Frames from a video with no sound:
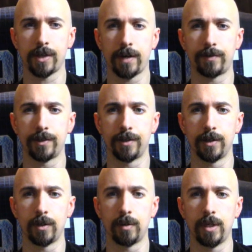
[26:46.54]
have to
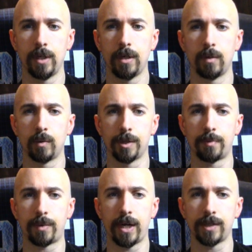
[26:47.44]
know what the
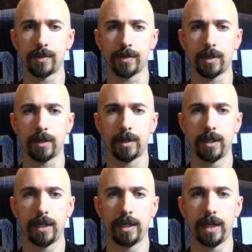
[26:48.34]
prices are.
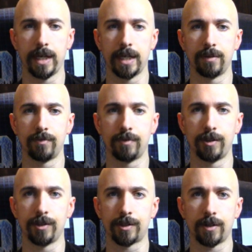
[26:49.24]
And
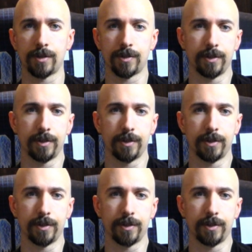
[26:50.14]
you can also